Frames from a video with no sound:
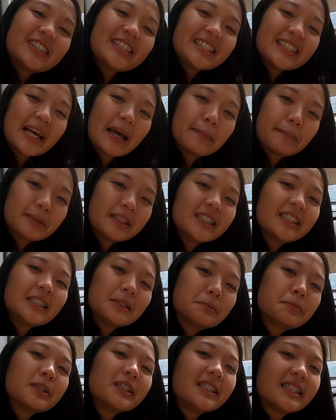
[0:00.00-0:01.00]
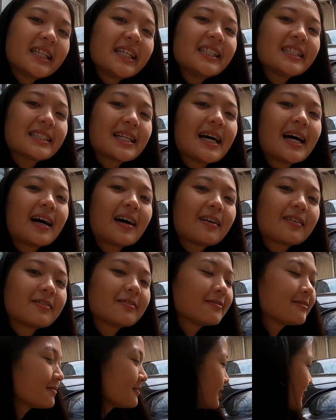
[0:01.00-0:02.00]
she's happy, she appreciates lah.
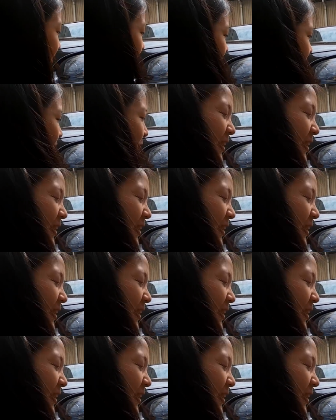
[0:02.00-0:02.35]
You know,